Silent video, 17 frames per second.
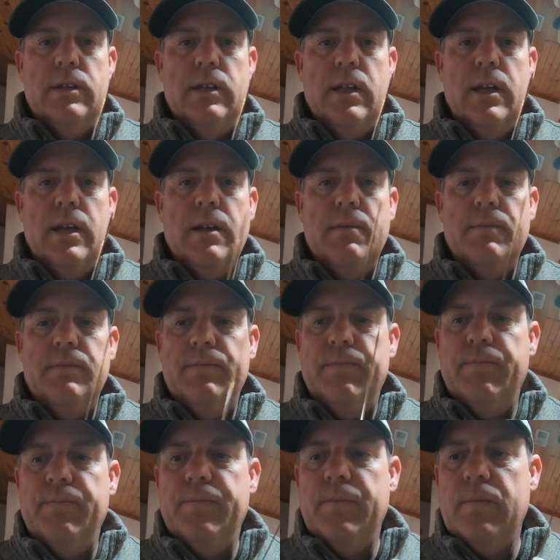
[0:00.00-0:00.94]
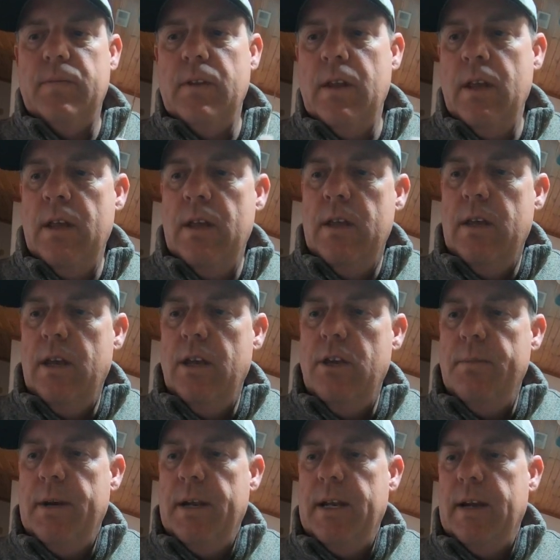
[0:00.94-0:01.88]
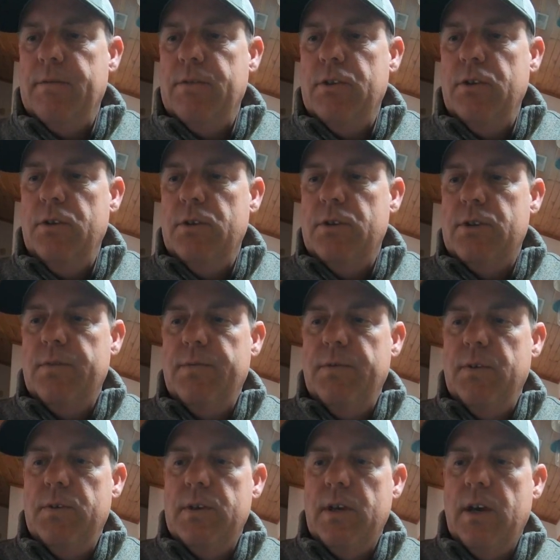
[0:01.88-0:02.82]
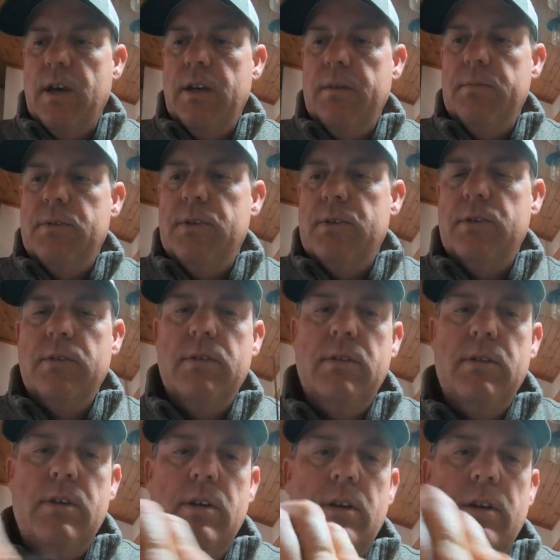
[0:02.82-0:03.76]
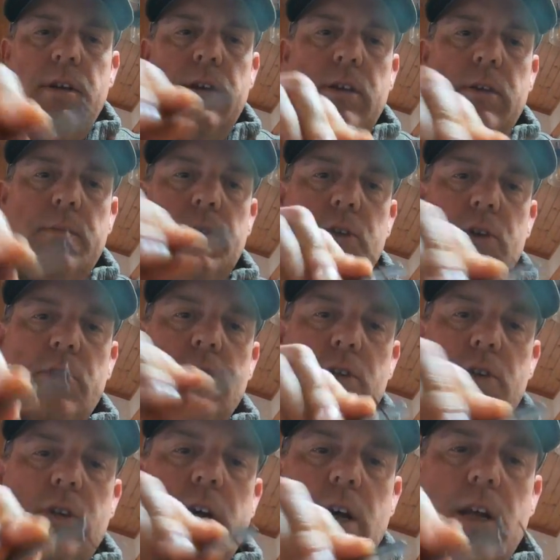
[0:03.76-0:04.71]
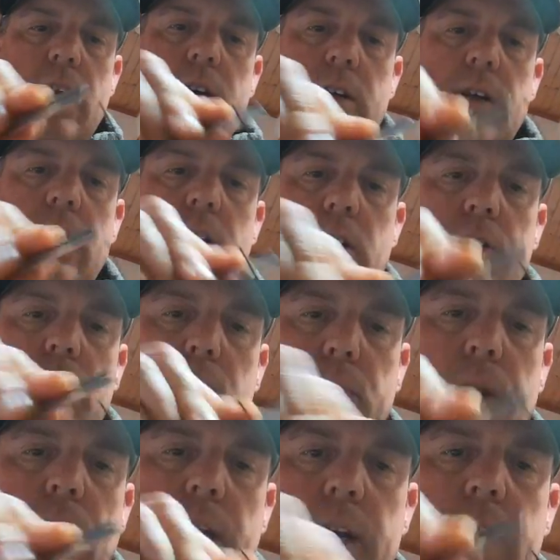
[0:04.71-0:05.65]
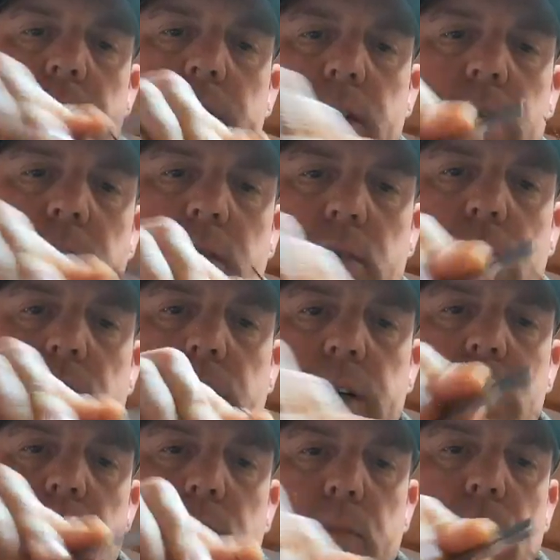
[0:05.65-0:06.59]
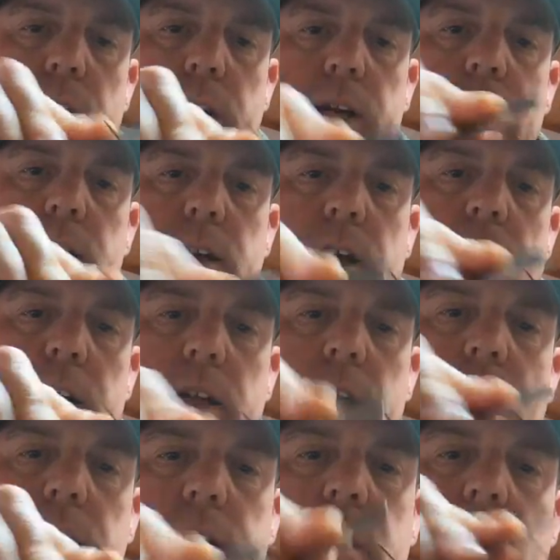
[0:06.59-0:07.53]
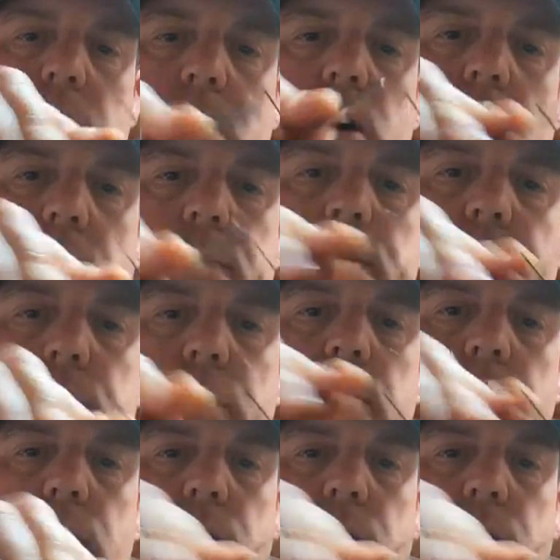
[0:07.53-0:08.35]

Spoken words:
See that? And you might have to do this a few times, but you just gotta get a little blade, a little razor blade, and kind of clean that off.